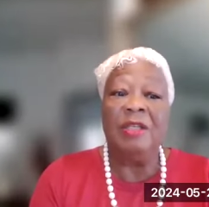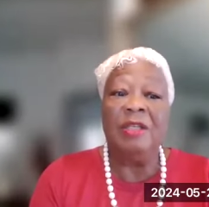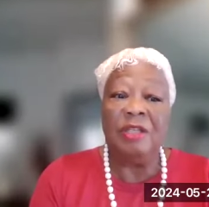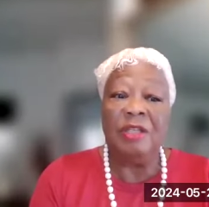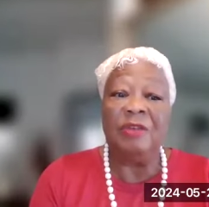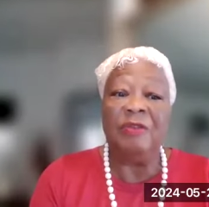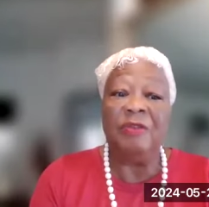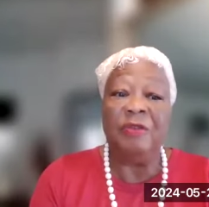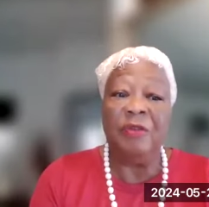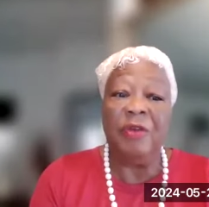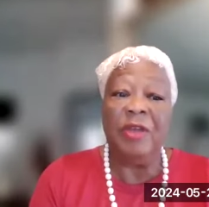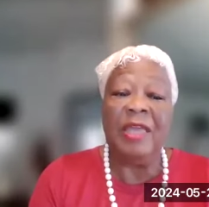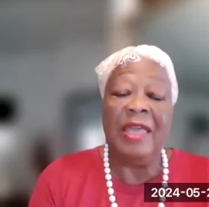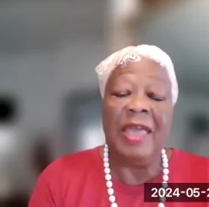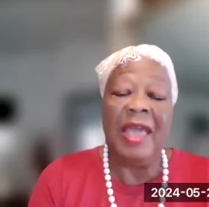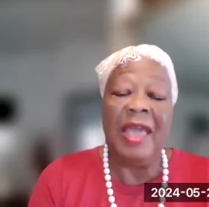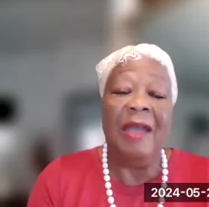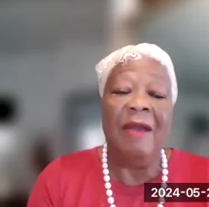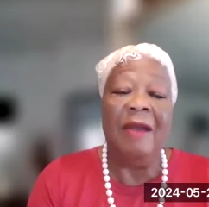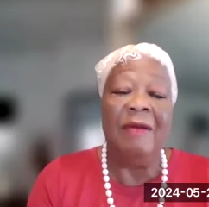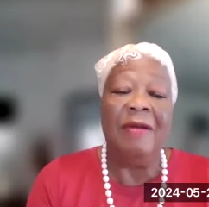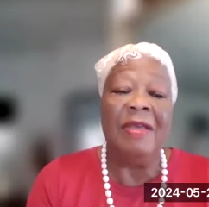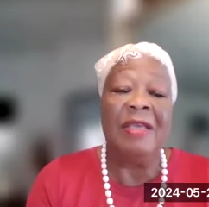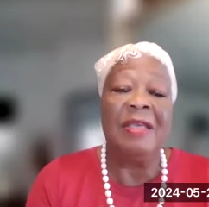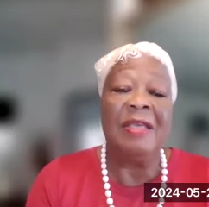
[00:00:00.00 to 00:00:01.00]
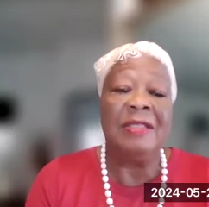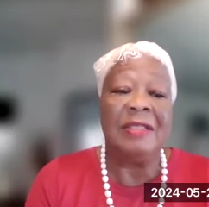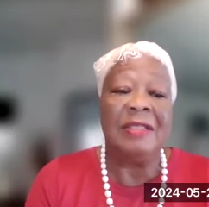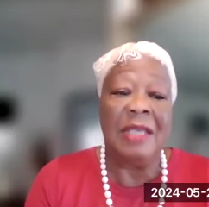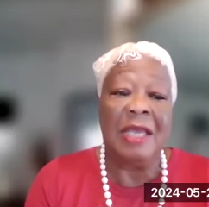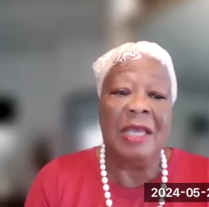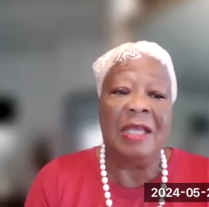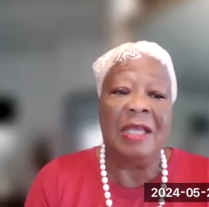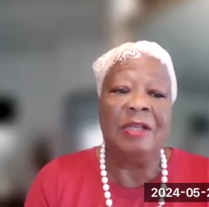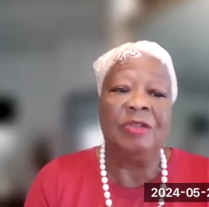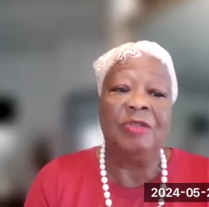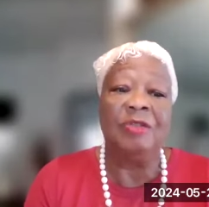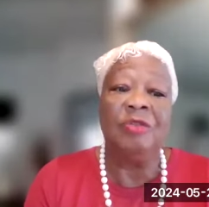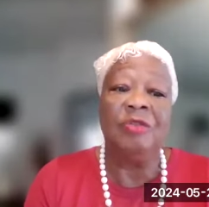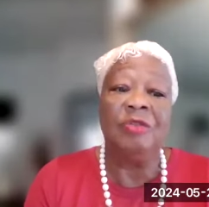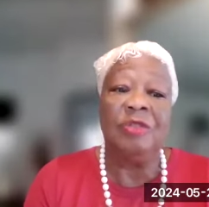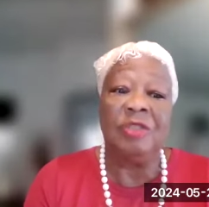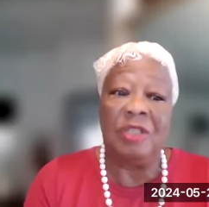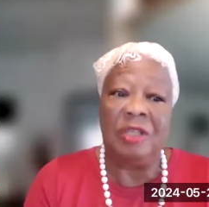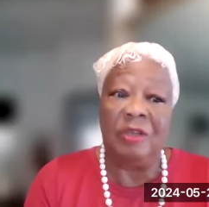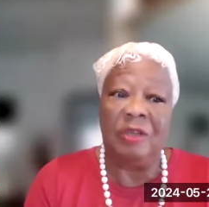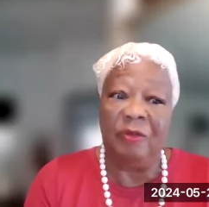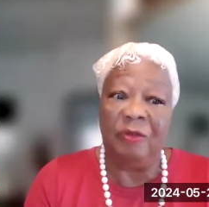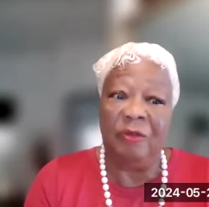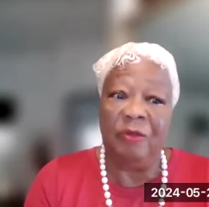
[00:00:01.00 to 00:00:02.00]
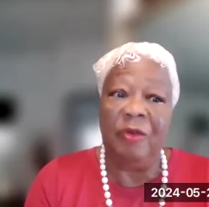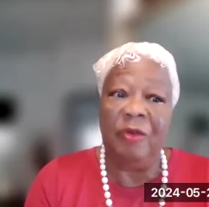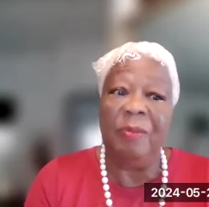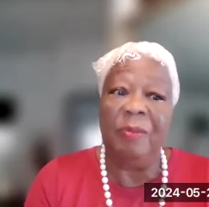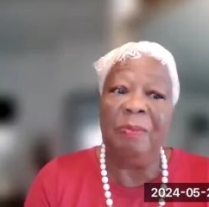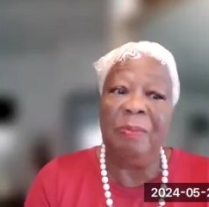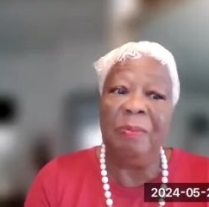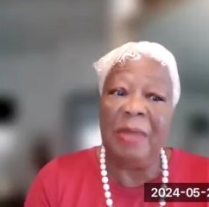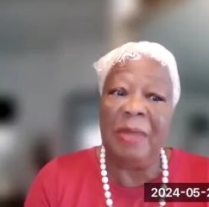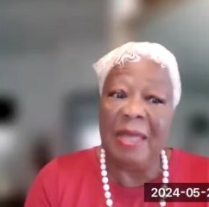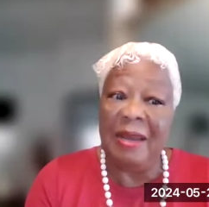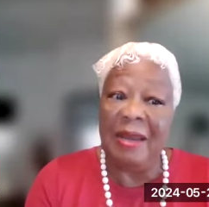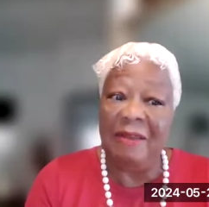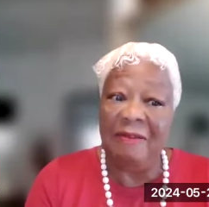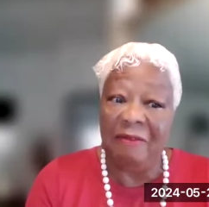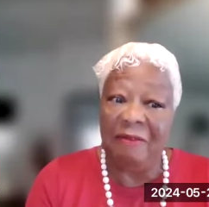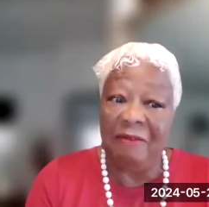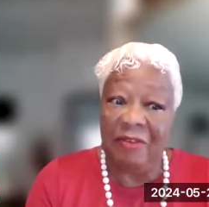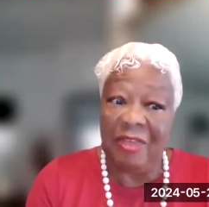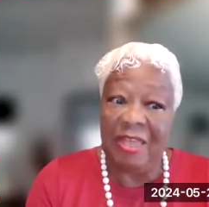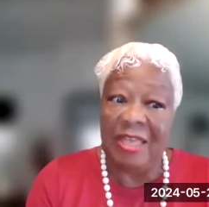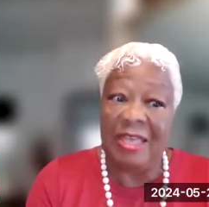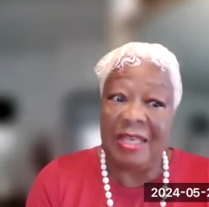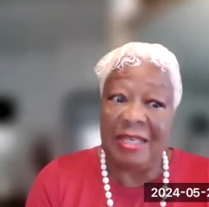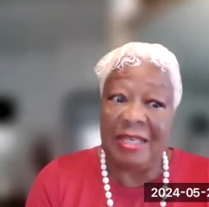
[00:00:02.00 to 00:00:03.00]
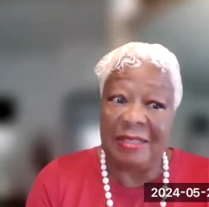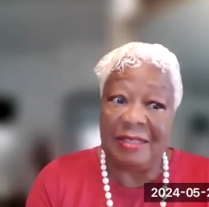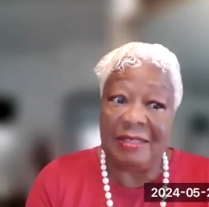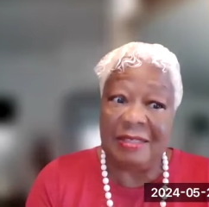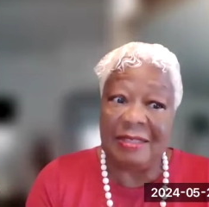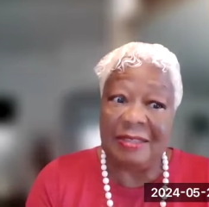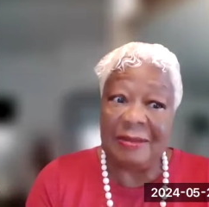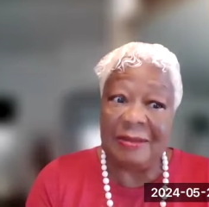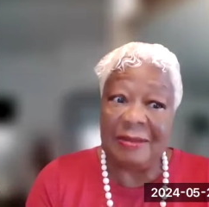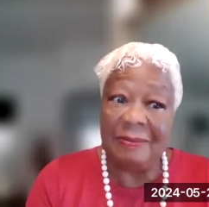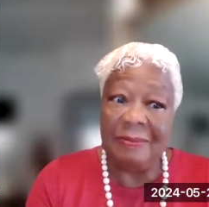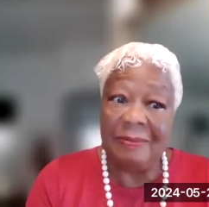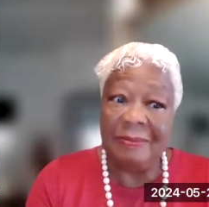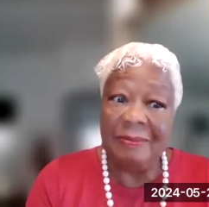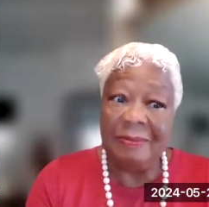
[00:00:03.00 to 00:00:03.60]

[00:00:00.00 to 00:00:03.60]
different carriers handle different benefits.